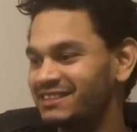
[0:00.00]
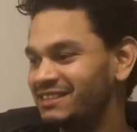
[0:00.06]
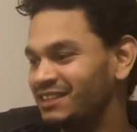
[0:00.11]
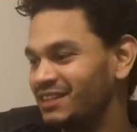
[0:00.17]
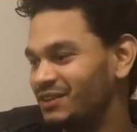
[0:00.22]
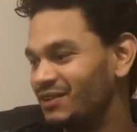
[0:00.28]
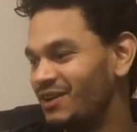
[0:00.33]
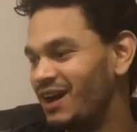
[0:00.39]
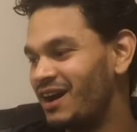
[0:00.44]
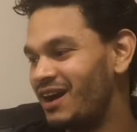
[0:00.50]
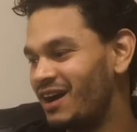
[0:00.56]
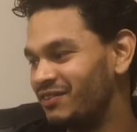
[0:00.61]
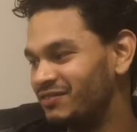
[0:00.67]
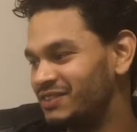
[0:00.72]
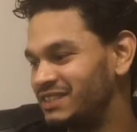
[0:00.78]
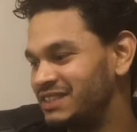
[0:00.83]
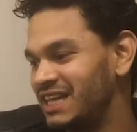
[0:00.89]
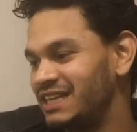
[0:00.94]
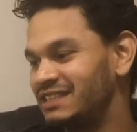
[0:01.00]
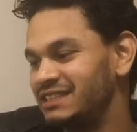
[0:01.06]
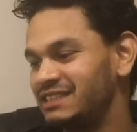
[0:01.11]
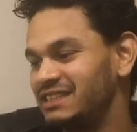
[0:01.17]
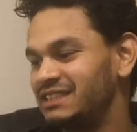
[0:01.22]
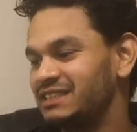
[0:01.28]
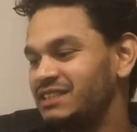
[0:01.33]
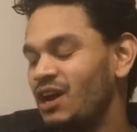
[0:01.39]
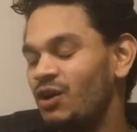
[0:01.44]
you know, half the size
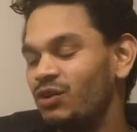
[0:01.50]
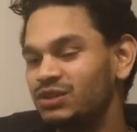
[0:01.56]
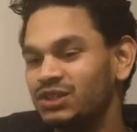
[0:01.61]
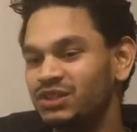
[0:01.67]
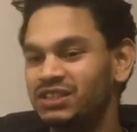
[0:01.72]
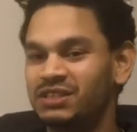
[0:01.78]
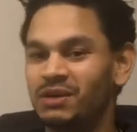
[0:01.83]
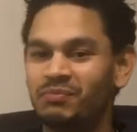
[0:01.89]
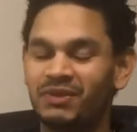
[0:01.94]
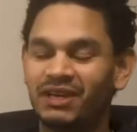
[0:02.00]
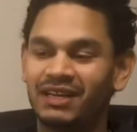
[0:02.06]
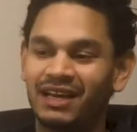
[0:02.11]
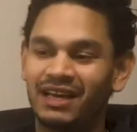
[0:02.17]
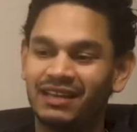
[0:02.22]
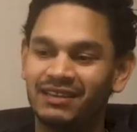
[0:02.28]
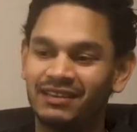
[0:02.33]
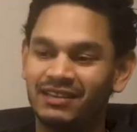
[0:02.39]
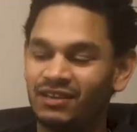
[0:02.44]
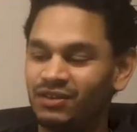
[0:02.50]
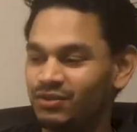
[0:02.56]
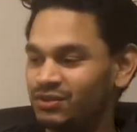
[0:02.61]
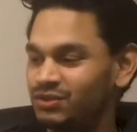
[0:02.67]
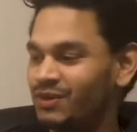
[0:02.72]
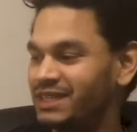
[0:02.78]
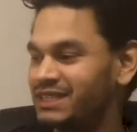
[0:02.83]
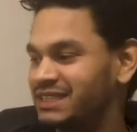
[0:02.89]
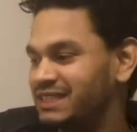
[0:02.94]
of this couch or something, like, you know,
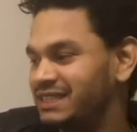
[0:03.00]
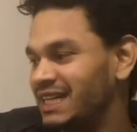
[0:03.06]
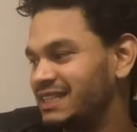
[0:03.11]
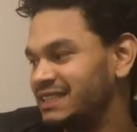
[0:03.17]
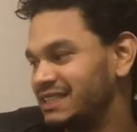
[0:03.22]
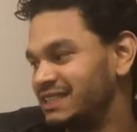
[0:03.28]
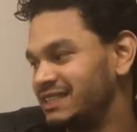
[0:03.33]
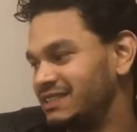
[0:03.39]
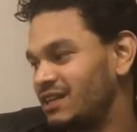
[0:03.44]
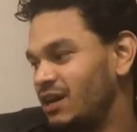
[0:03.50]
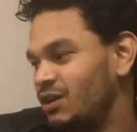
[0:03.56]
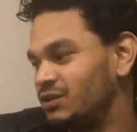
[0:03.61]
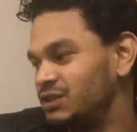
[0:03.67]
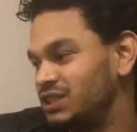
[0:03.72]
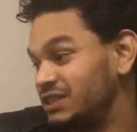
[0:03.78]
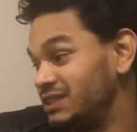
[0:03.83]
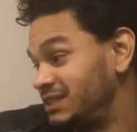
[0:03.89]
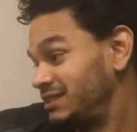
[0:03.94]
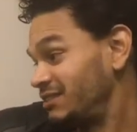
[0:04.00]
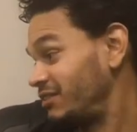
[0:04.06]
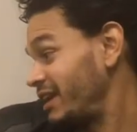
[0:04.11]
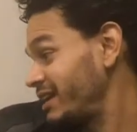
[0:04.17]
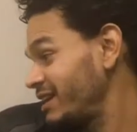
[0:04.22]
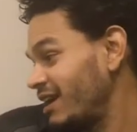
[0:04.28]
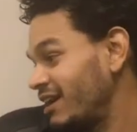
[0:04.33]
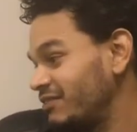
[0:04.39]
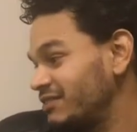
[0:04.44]
twice the size of this couch. It's
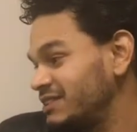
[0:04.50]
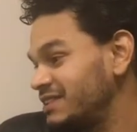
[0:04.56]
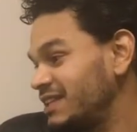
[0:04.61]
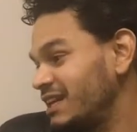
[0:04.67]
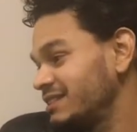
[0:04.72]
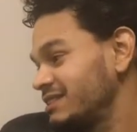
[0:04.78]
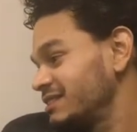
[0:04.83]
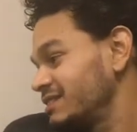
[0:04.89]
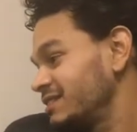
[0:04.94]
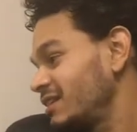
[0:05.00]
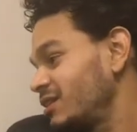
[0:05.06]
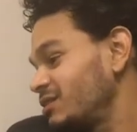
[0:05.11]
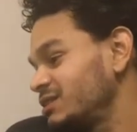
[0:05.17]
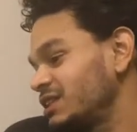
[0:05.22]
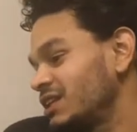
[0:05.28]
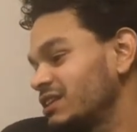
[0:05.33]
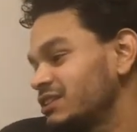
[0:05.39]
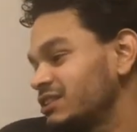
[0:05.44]
already half the size of the couch,